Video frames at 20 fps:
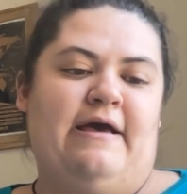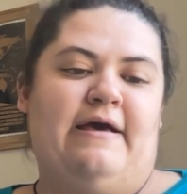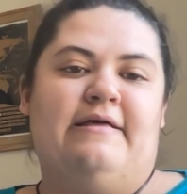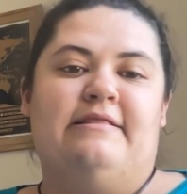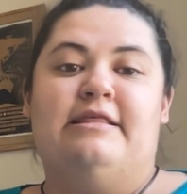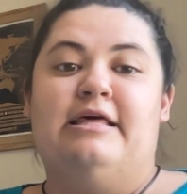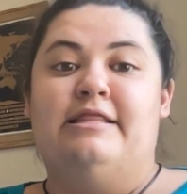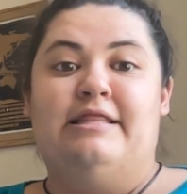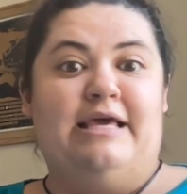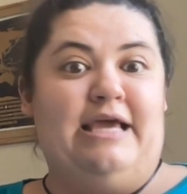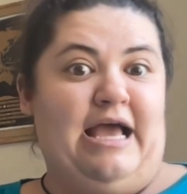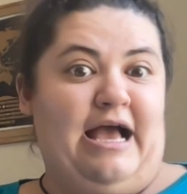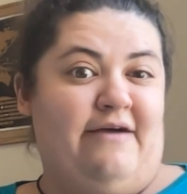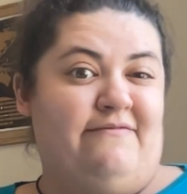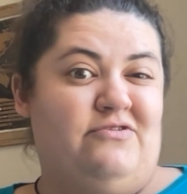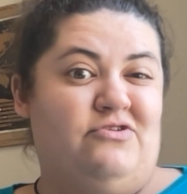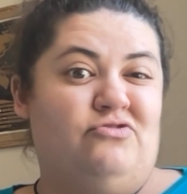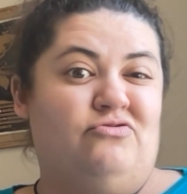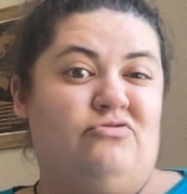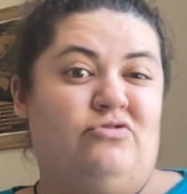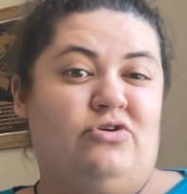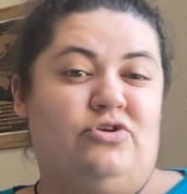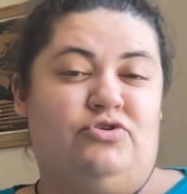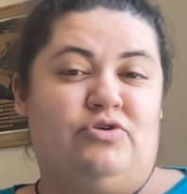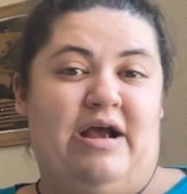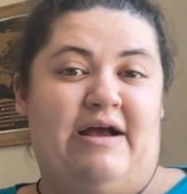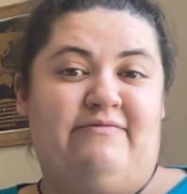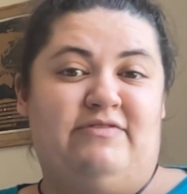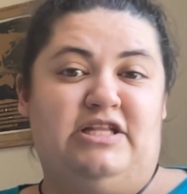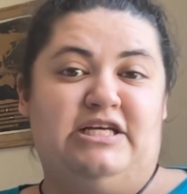Then they have you
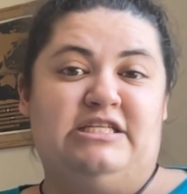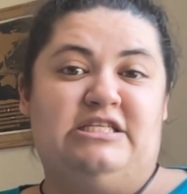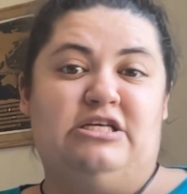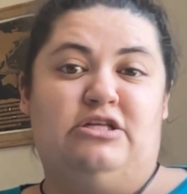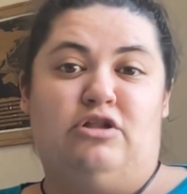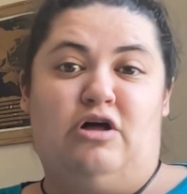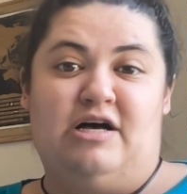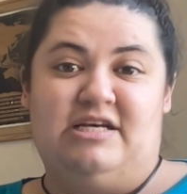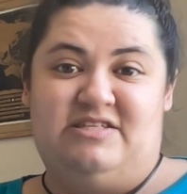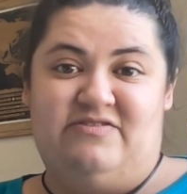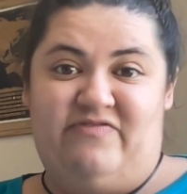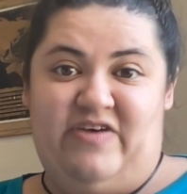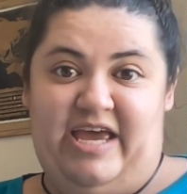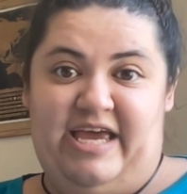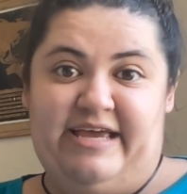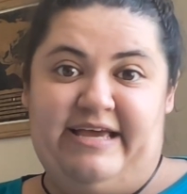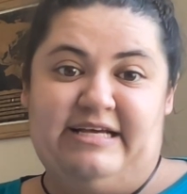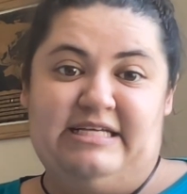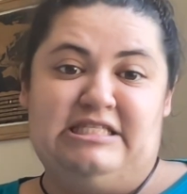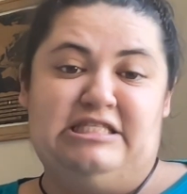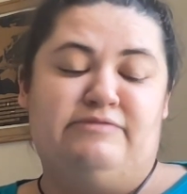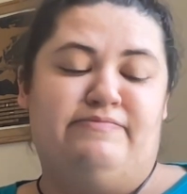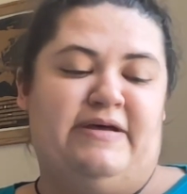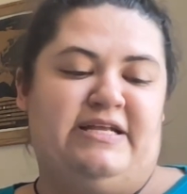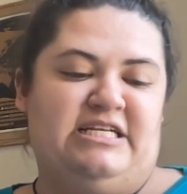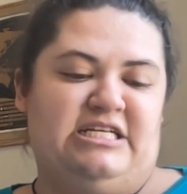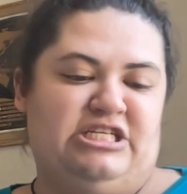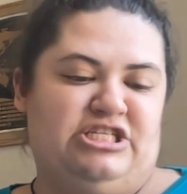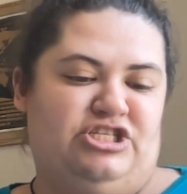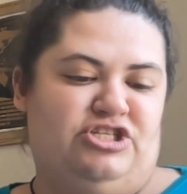traveling to Las Vegas,
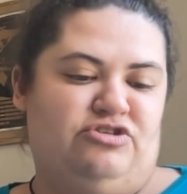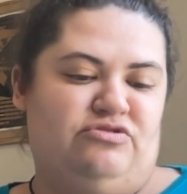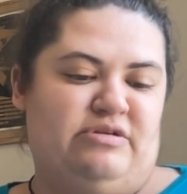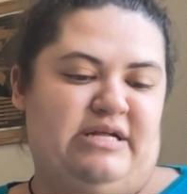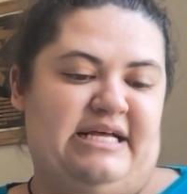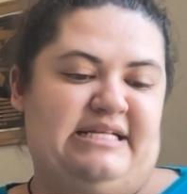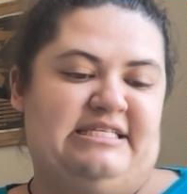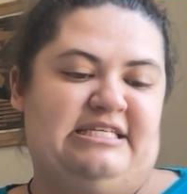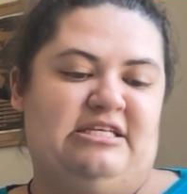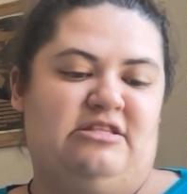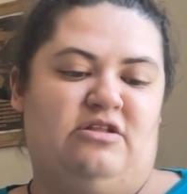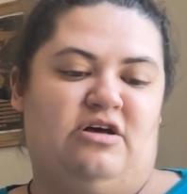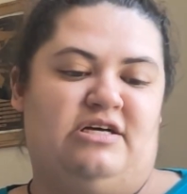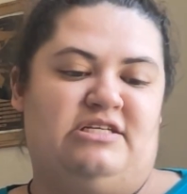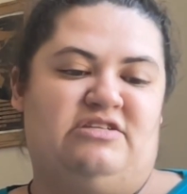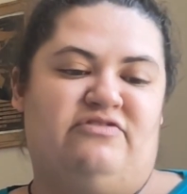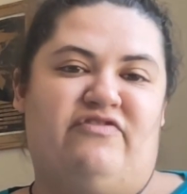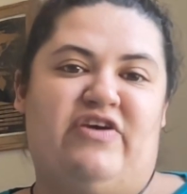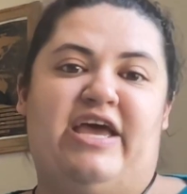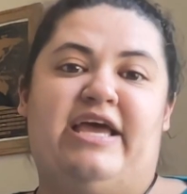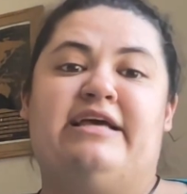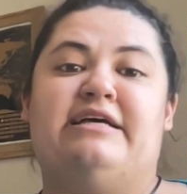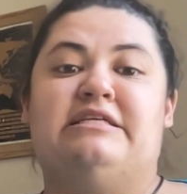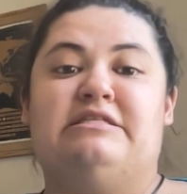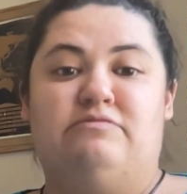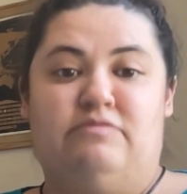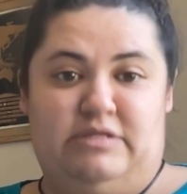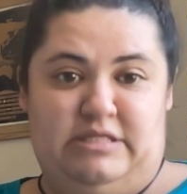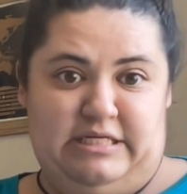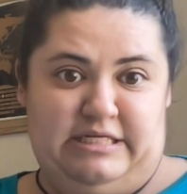spending 2 nights in Las
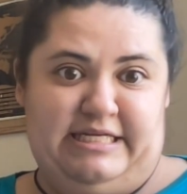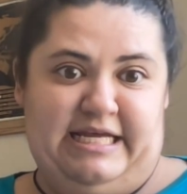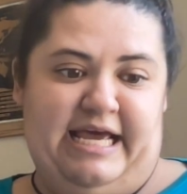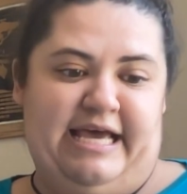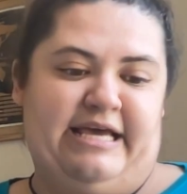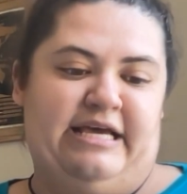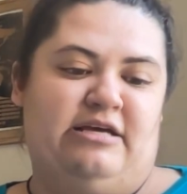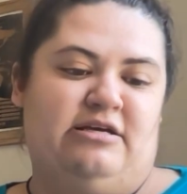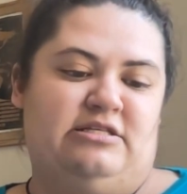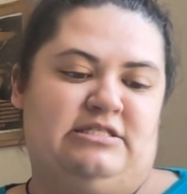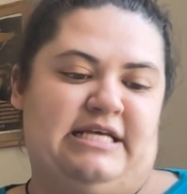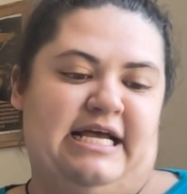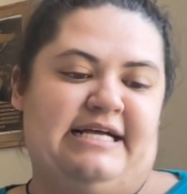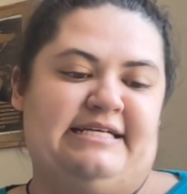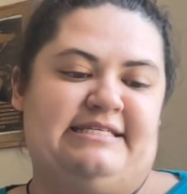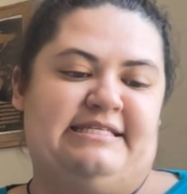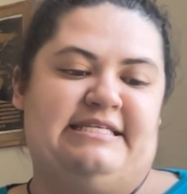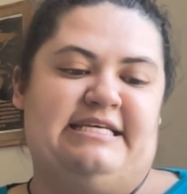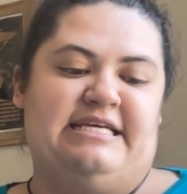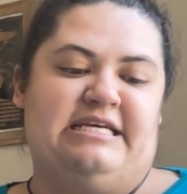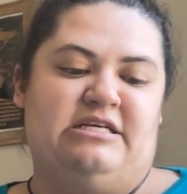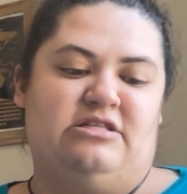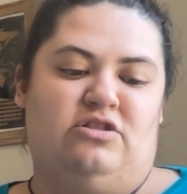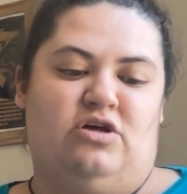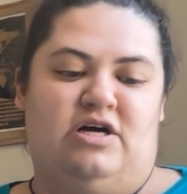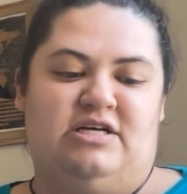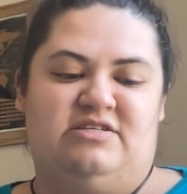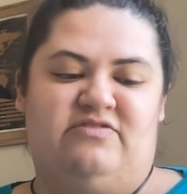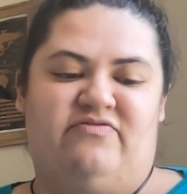Vegas with a day sightseeing in Las